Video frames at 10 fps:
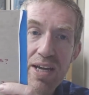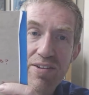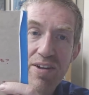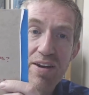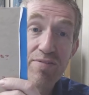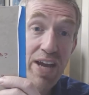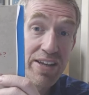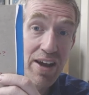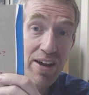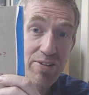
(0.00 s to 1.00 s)
It's a
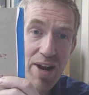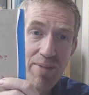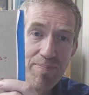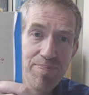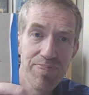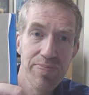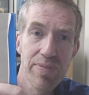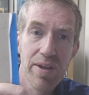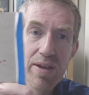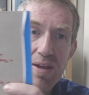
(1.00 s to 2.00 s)
Venn diagram.
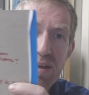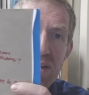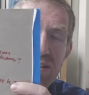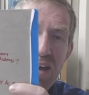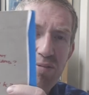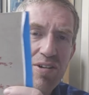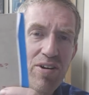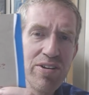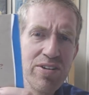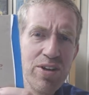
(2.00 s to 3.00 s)
That
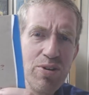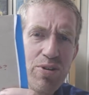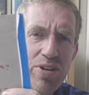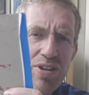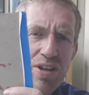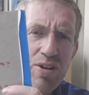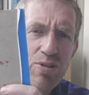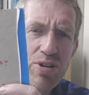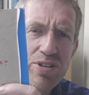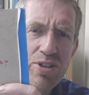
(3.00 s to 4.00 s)
was on the
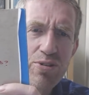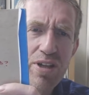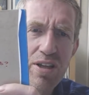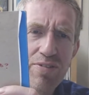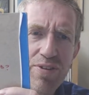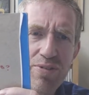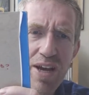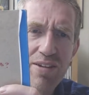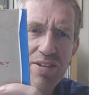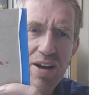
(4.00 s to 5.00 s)
Google Doodle a few
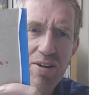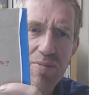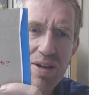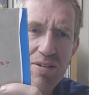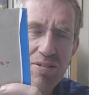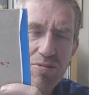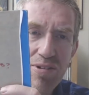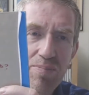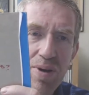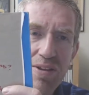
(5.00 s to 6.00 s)
days ago because it
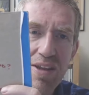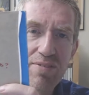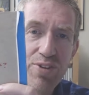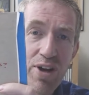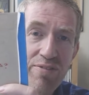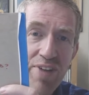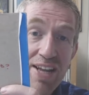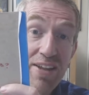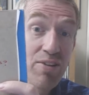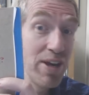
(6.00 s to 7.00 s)
was the birthday of John
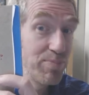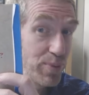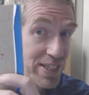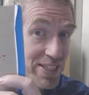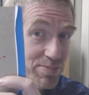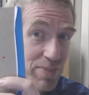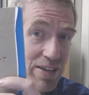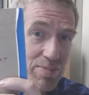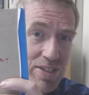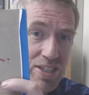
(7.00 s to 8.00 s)
Venn, the great British
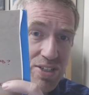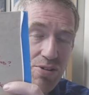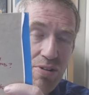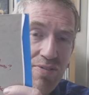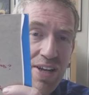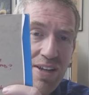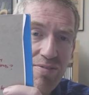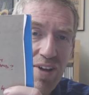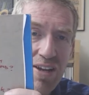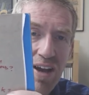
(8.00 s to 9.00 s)
mathematician who
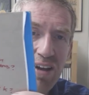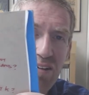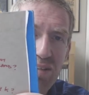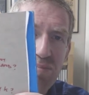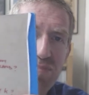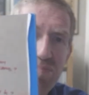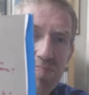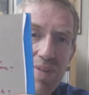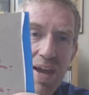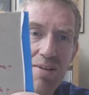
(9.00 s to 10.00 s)
invented Venn diagrams.
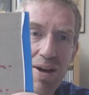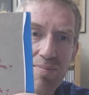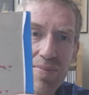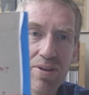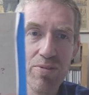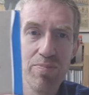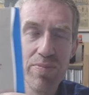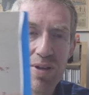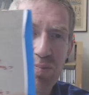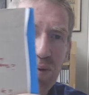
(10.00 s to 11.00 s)
Anyway,
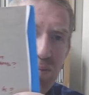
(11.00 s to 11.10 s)
you